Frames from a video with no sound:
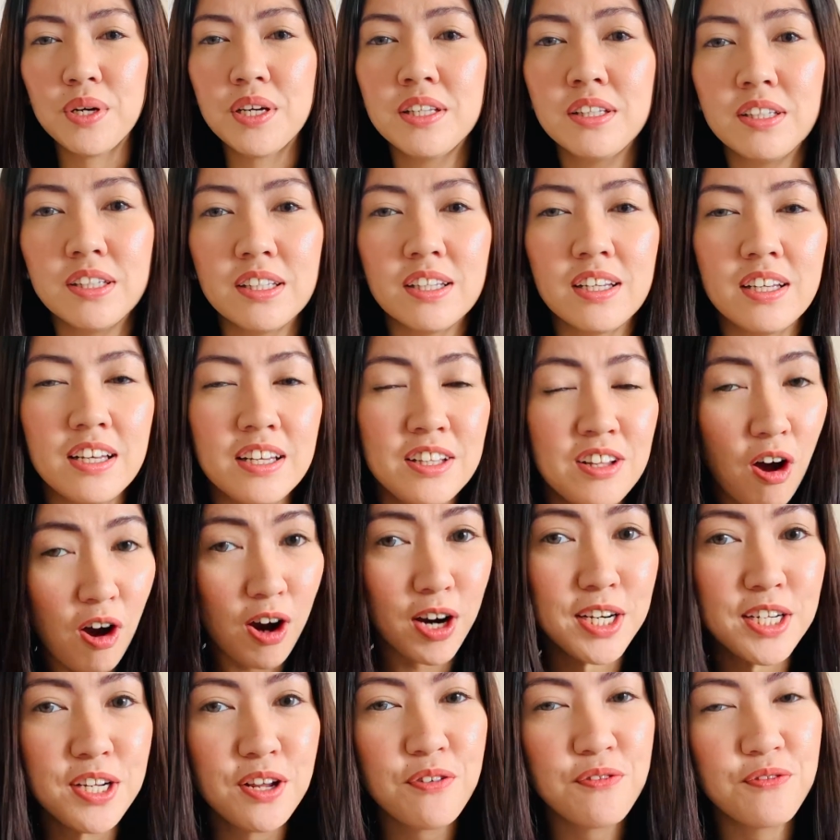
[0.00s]
in
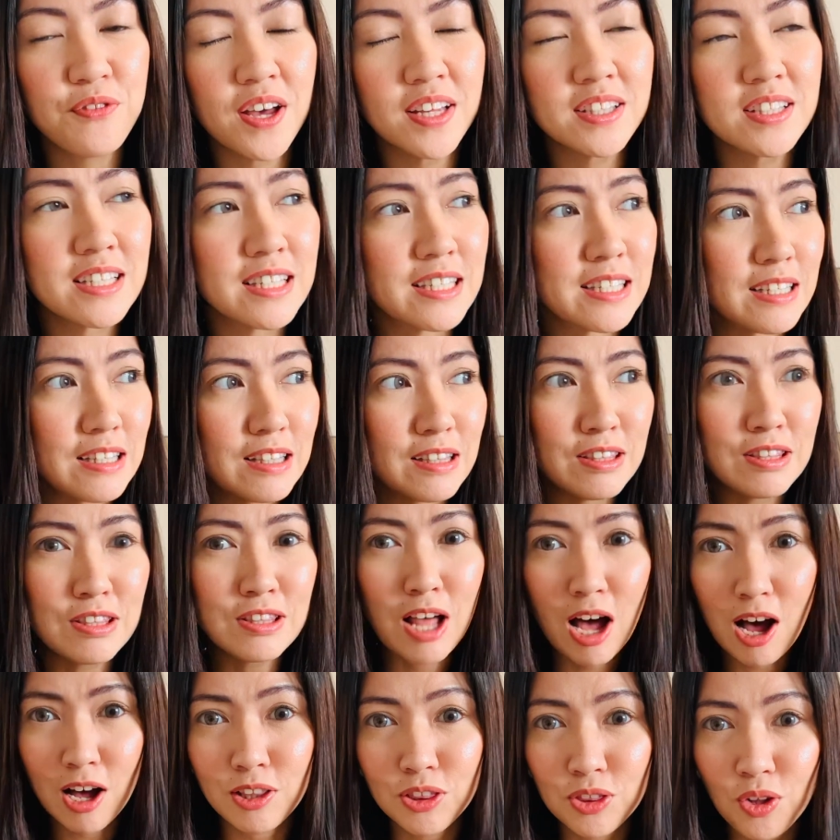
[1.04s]
our defense,
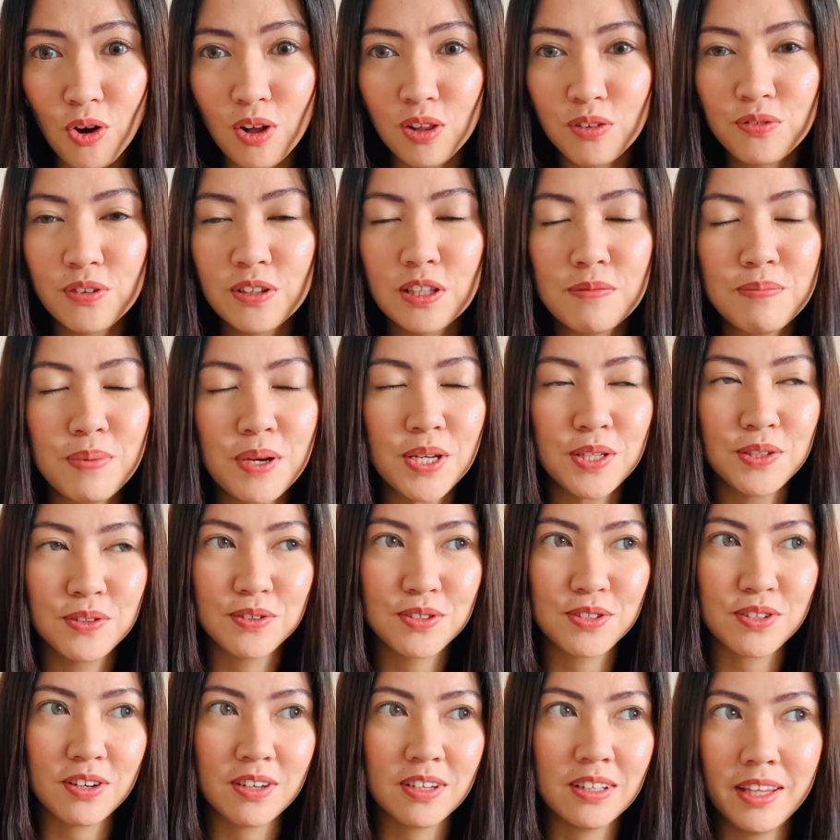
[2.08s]
not all
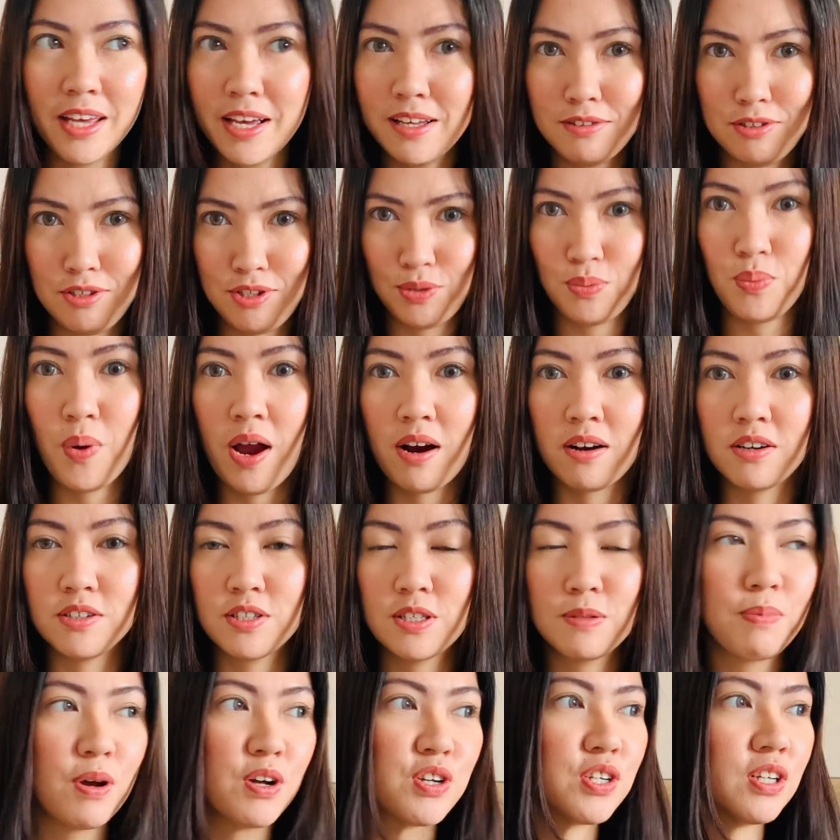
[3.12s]
Filipinos are late, swear,
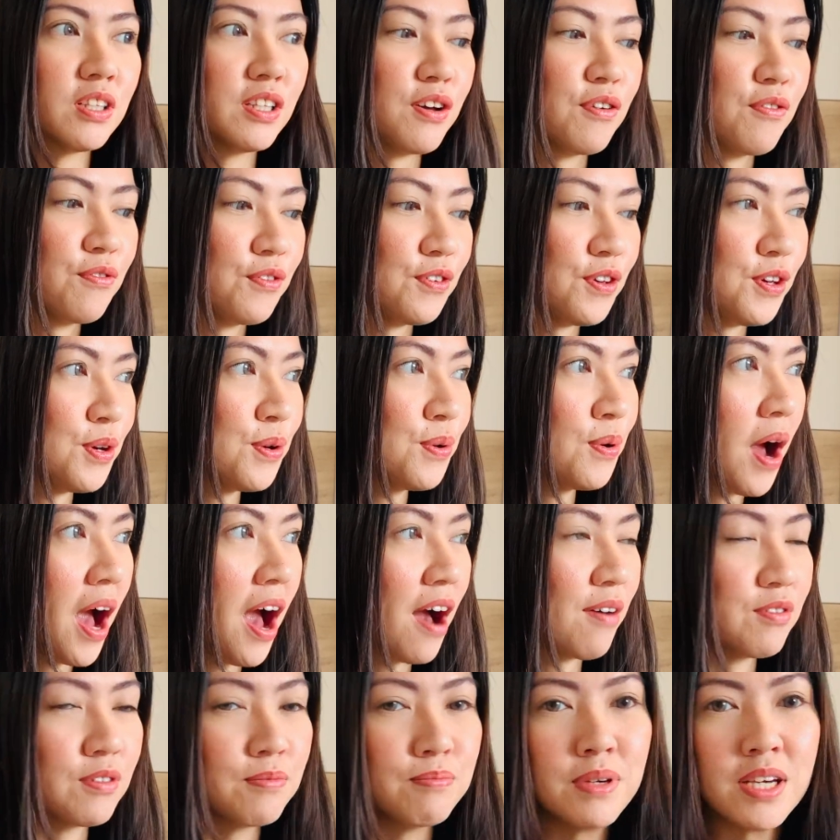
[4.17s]
especially if you
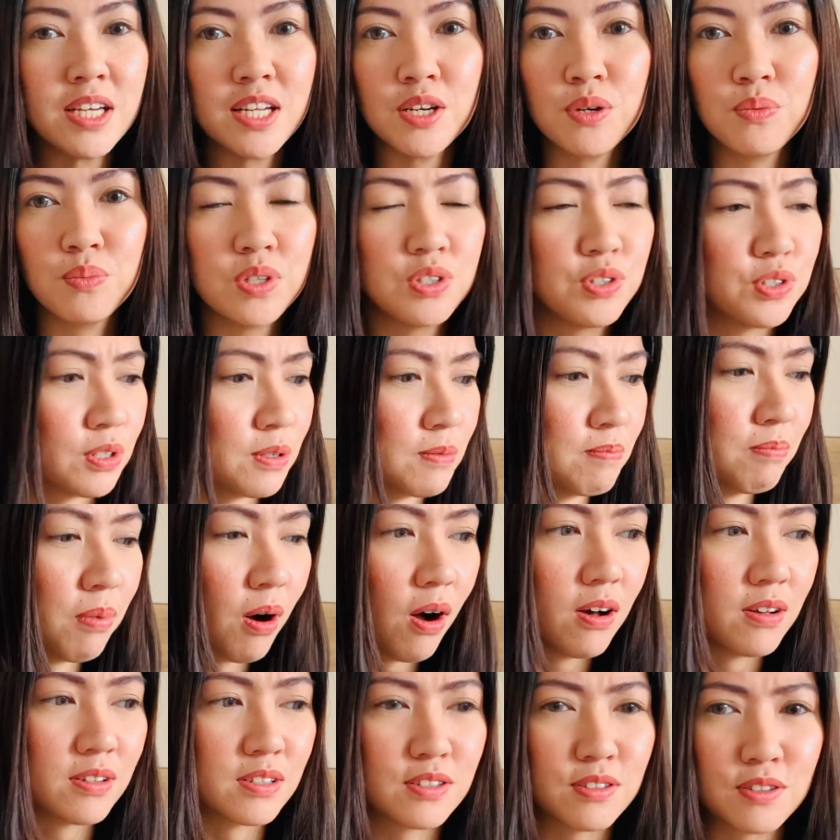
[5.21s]
have a meeting with your
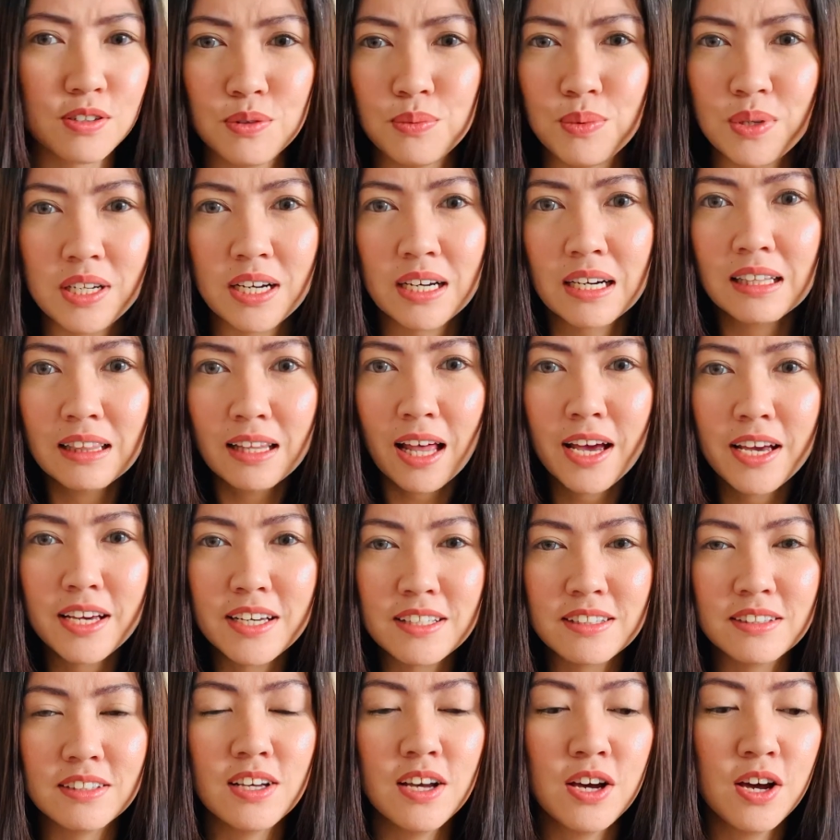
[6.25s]
boss or with a
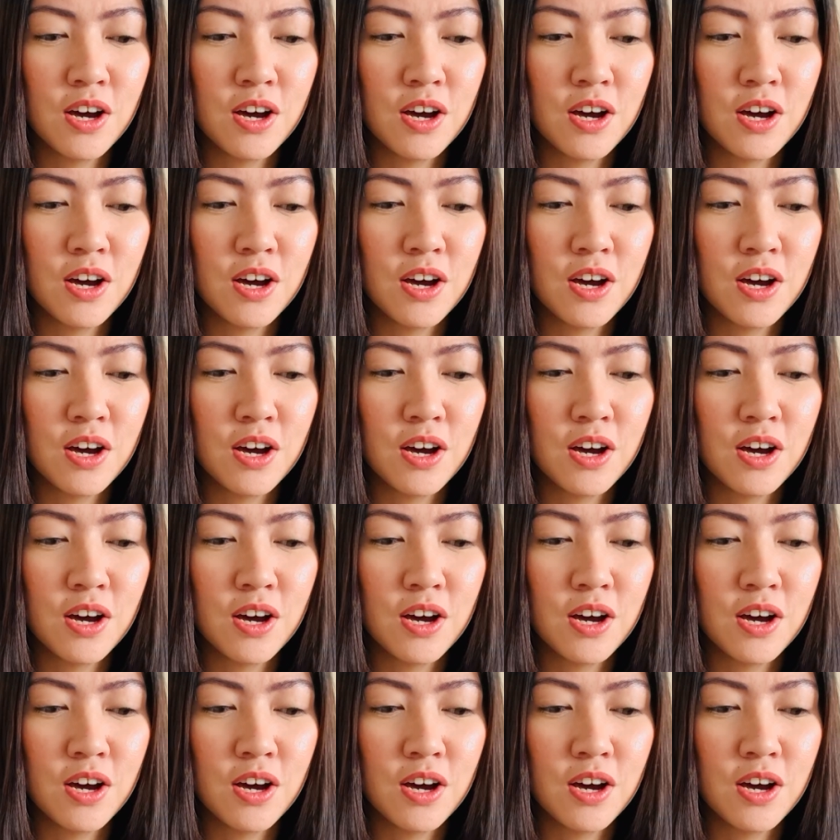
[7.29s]
client.